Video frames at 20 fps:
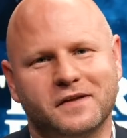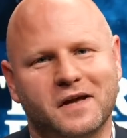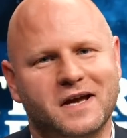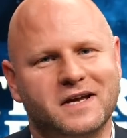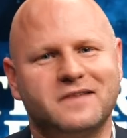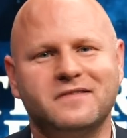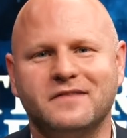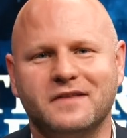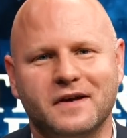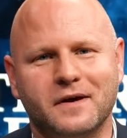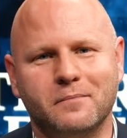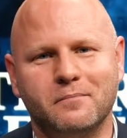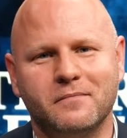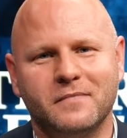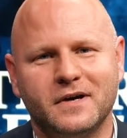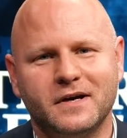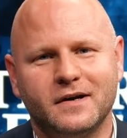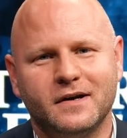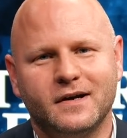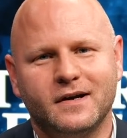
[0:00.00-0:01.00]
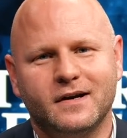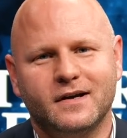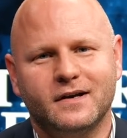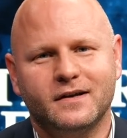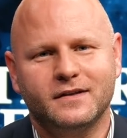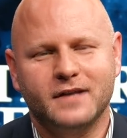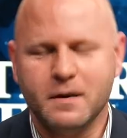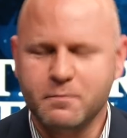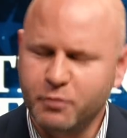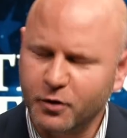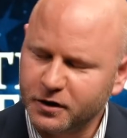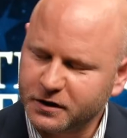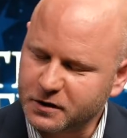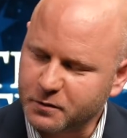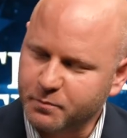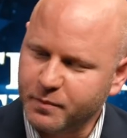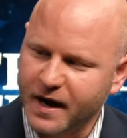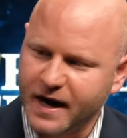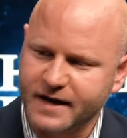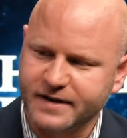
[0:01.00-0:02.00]
like them. They put
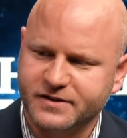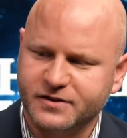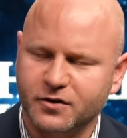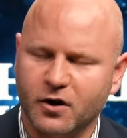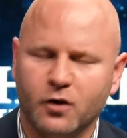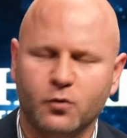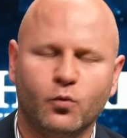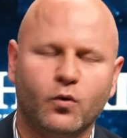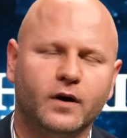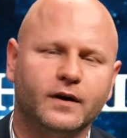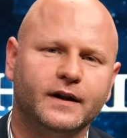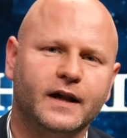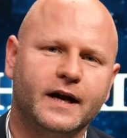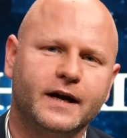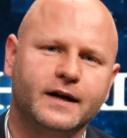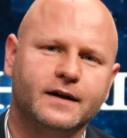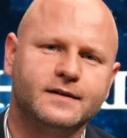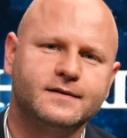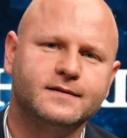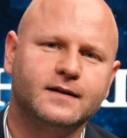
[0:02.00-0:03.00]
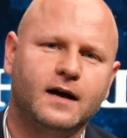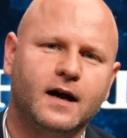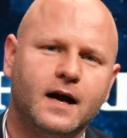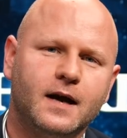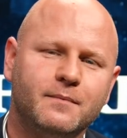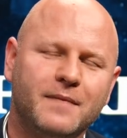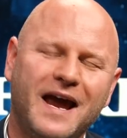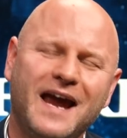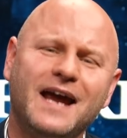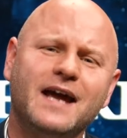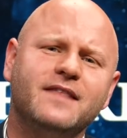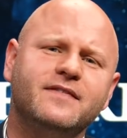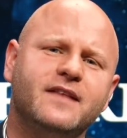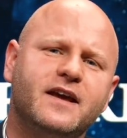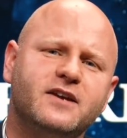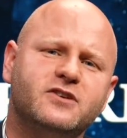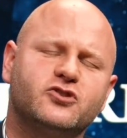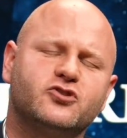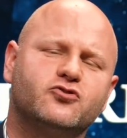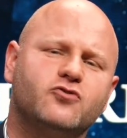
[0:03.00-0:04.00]
their pants on one leg at a time, and
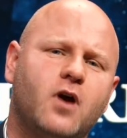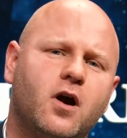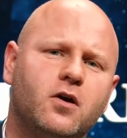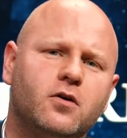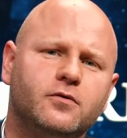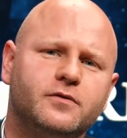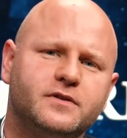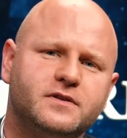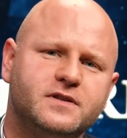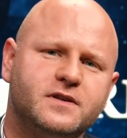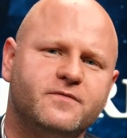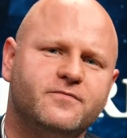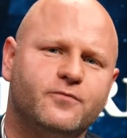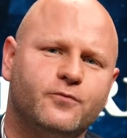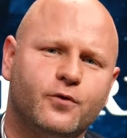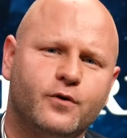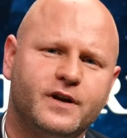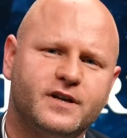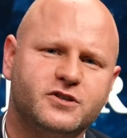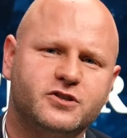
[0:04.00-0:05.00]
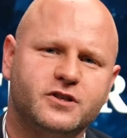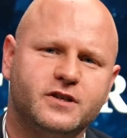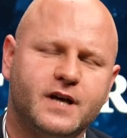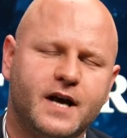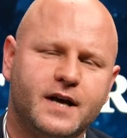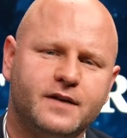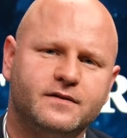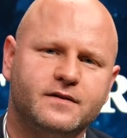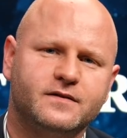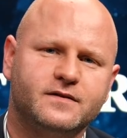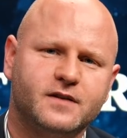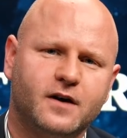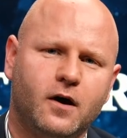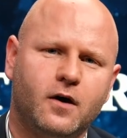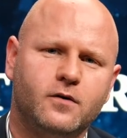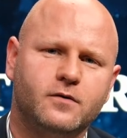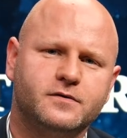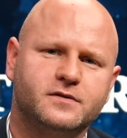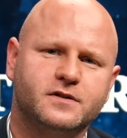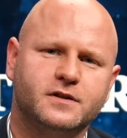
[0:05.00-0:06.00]
they struggle to differentiate the
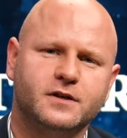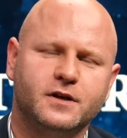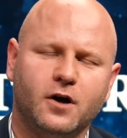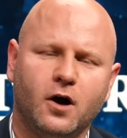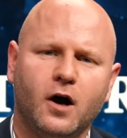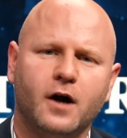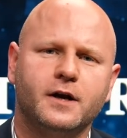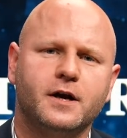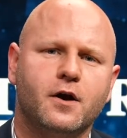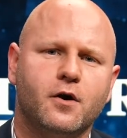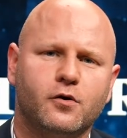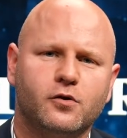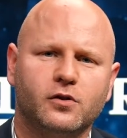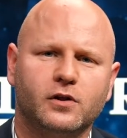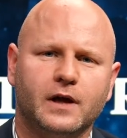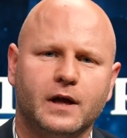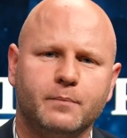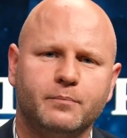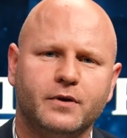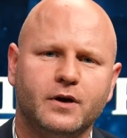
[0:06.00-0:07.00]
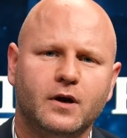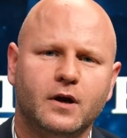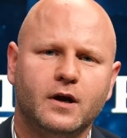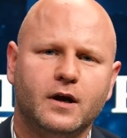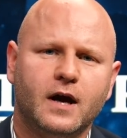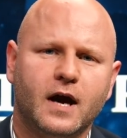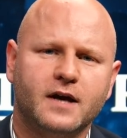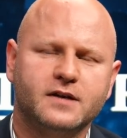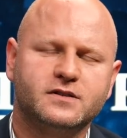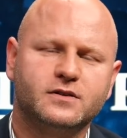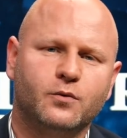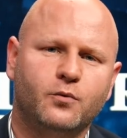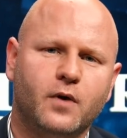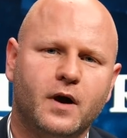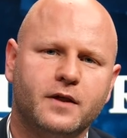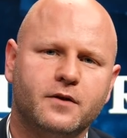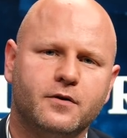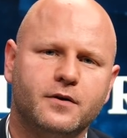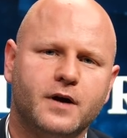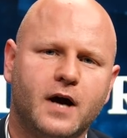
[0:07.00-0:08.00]
tones in the audio clip as to
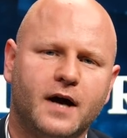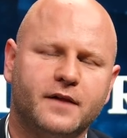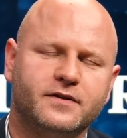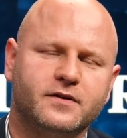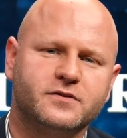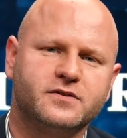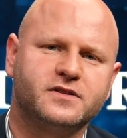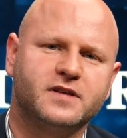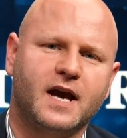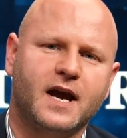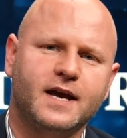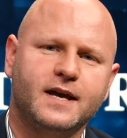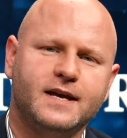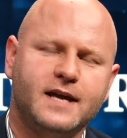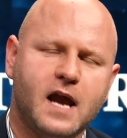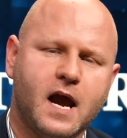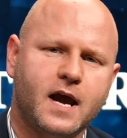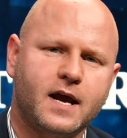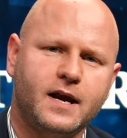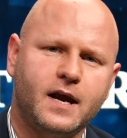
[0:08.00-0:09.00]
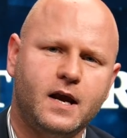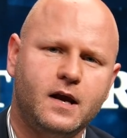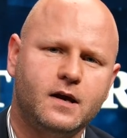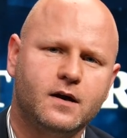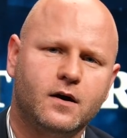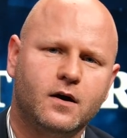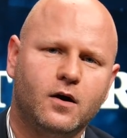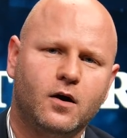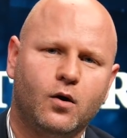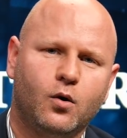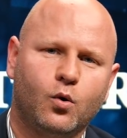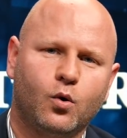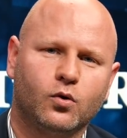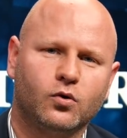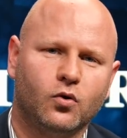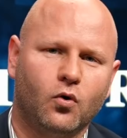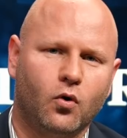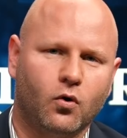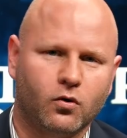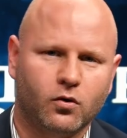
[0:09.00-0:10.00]
whether or not they're saying Yanny or
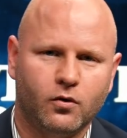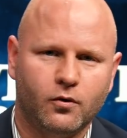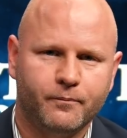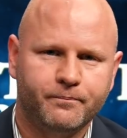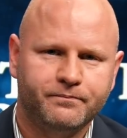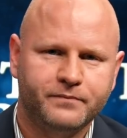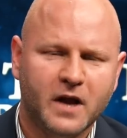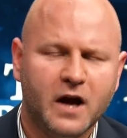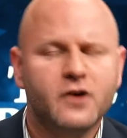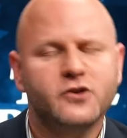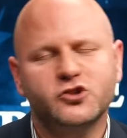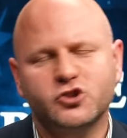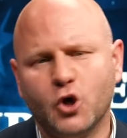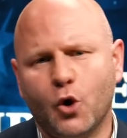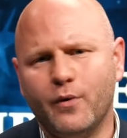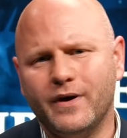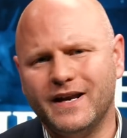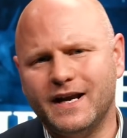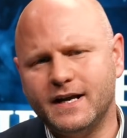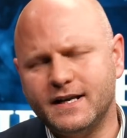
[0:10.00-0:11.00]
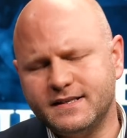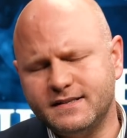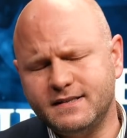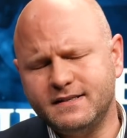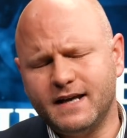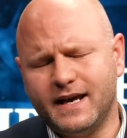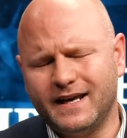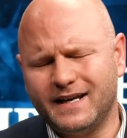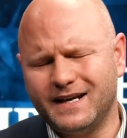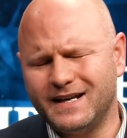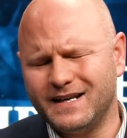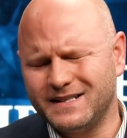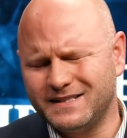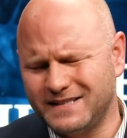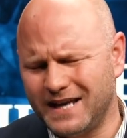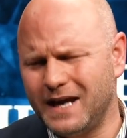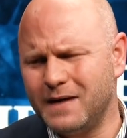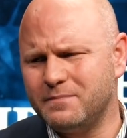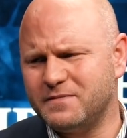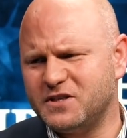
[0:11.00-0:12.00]
Laurel. So, in an, in an
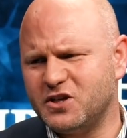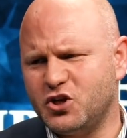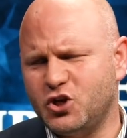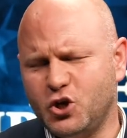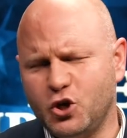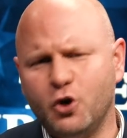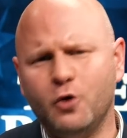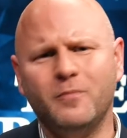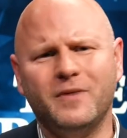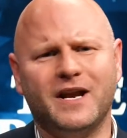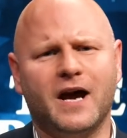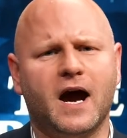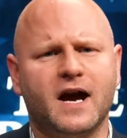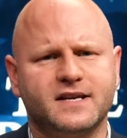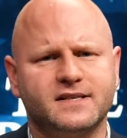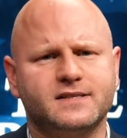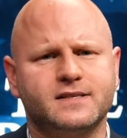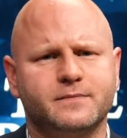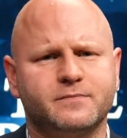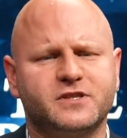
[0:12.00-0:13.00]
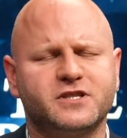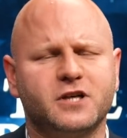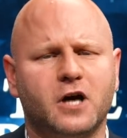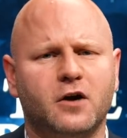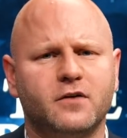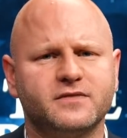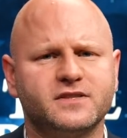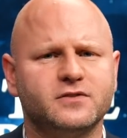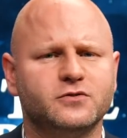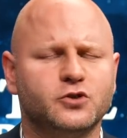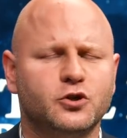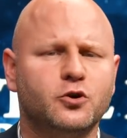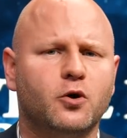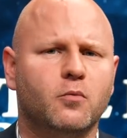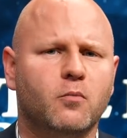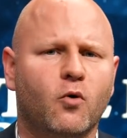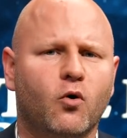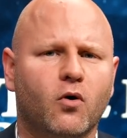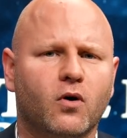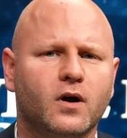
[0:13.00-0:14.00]
attempt to humanize themselves a little
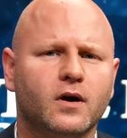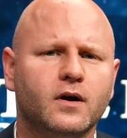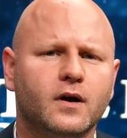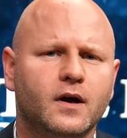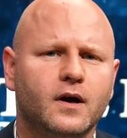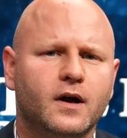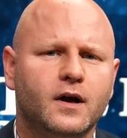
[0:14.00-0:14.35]
more,